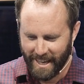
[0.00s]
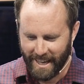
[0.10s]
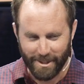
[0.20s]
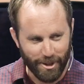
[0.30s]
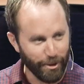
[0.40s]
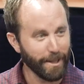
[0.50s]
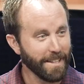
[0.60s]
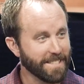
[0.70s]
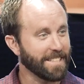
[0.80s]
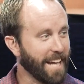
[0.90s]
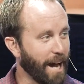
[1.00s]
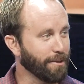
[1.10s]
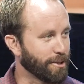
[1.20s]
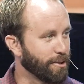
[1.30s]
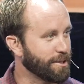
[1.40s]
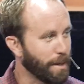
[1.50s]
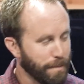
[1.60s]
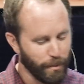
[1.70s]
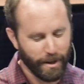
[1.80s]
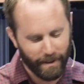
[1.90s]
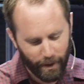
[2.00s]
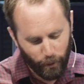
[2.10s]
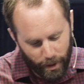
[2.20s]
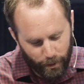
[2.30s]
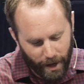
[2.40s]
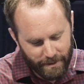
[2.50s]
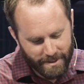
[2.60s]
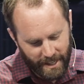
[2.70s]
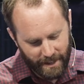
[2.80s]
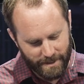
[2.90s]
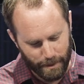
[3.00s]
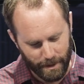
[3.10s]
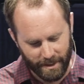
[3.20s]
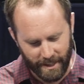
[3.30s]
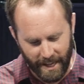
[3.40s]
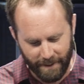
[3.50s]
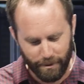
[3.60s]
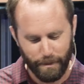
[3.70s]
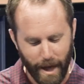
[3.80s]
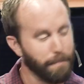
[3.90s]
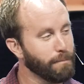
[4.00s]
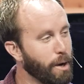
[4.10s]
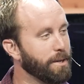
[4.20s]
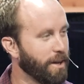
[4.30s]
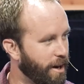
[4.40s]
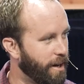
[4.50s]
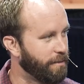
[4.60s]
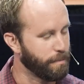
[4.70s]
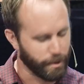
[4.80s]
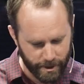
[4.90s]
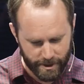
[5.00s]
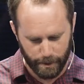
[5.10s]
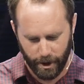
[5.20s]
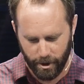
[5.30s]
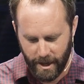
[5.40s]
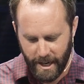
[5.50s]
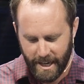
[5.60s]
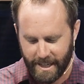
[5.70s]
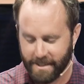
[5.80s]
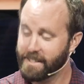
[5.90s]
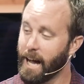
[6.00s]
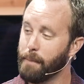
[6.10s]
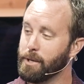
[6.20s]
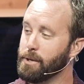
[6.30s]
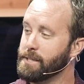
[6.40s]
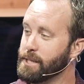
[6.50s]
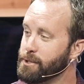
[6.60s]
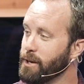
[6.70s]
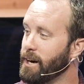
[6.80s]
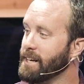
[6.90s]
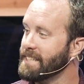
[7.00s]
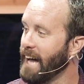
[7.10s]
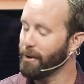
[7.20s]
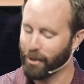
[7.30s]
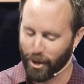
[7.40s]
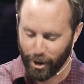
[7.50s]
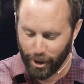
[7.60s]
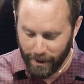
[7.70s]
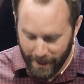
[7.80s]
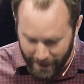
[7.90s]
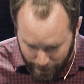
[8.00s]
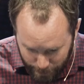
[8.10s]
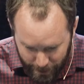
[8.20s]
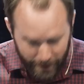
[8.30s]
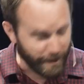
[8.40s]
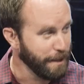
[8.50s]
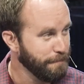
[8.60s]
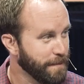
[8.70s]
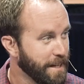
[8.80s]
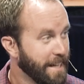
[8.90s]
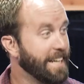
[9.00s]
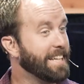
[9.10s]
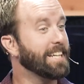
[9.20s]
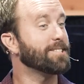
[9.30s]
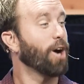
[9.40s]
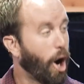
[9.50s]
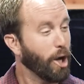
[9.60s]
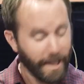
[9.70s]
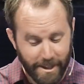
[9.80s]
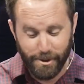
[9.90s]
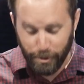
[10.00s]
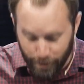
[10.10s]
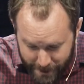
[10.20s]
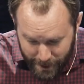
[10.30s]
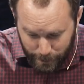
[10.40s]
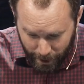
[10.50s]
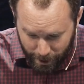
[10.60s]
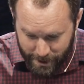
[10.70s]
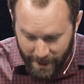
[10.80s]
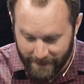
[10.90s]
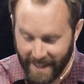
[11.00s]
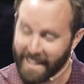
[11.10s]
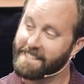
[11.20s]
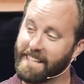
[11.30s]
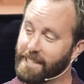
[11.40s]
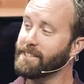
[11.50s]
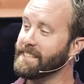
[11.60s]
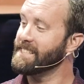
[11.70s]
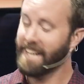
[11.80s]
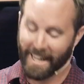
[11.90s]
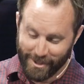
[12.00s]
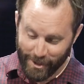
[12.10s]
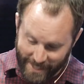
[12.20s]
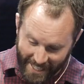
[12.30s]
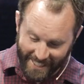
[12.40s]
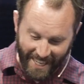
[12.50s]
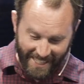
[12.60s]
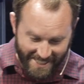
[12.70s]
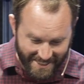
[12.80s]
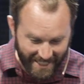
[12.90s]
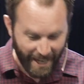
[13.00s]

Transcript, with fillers: And during this encounter, something went, went off inside of Timothy. And from that moment on, from the grizzly bear, he stopped using drugs and alcohol completely. He gets all into grizzly bears and essentially decides to dedicate his